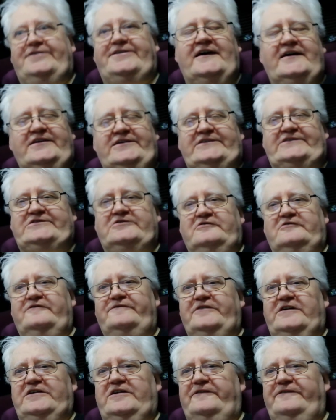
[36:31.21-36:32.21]
days sort of
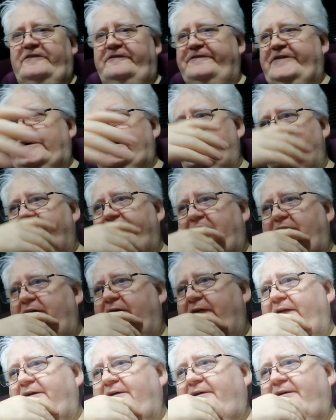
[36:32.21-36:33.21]
thing if you think
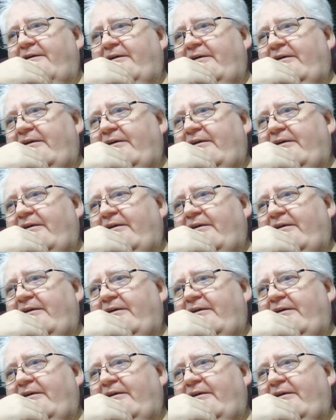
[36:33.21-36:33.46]
about it.